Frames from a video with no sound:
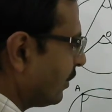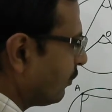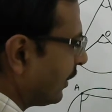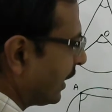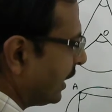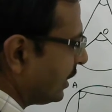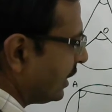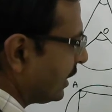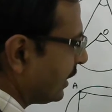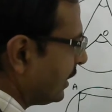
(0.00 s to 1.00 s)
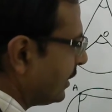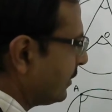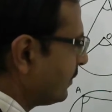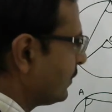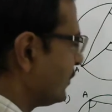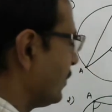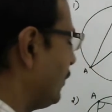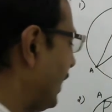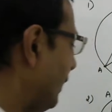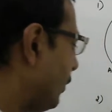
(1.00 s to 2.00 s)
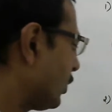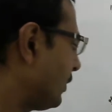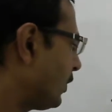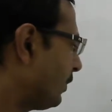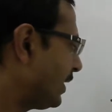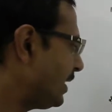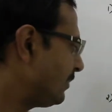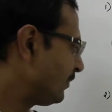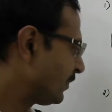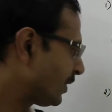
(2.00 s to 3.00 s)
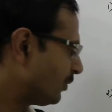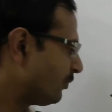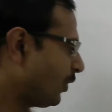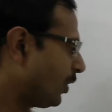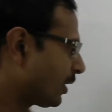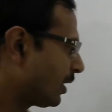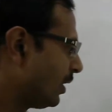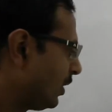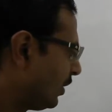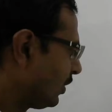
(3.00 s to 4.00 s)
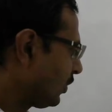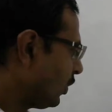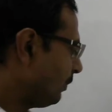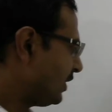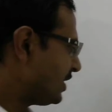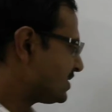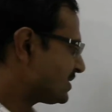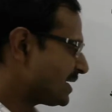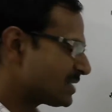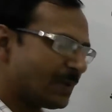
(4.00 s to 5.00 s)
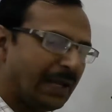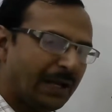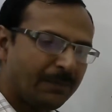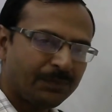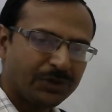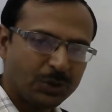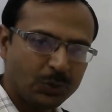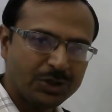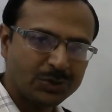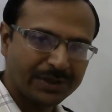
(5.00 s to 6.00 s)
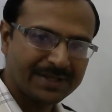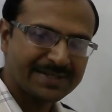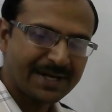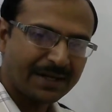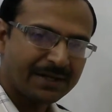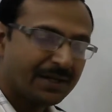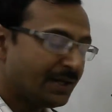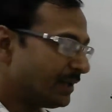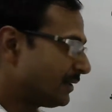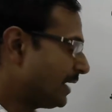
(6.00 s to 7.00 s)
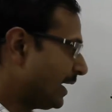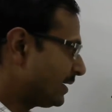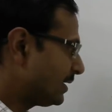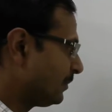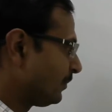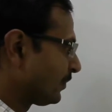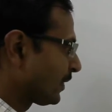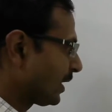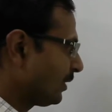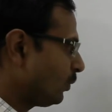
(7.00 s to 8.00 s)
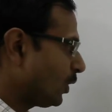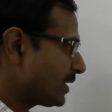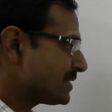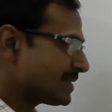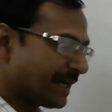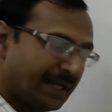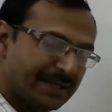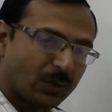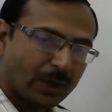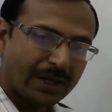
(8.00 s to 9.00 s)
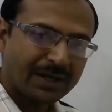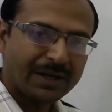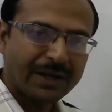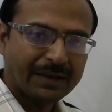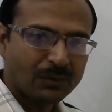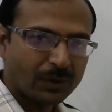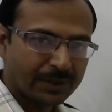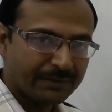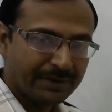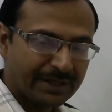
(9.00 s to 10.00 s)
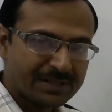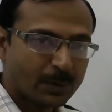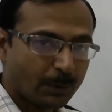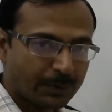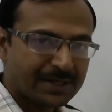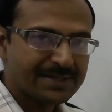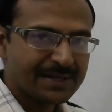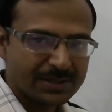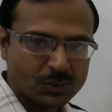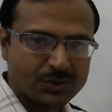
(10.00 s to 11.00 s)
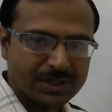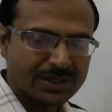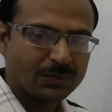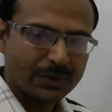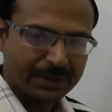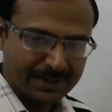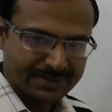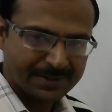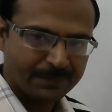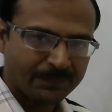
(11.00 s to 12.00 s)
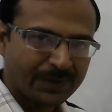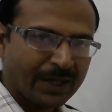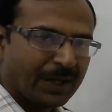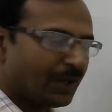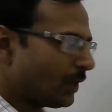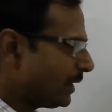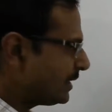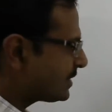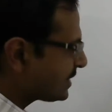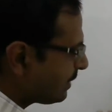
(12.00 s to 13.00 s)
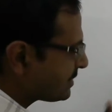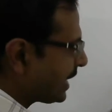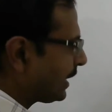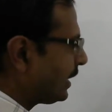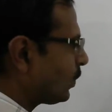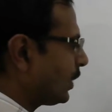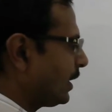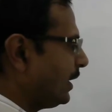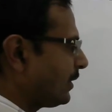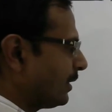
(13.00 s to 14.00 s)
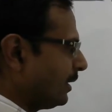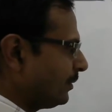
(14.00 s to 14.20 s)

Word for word: 180 degree. Very important property for competitions as well. You need to understand that what is a cyclic quadrilateral and what are the various properties associated with this. Now in the same cyclic quadrilateral,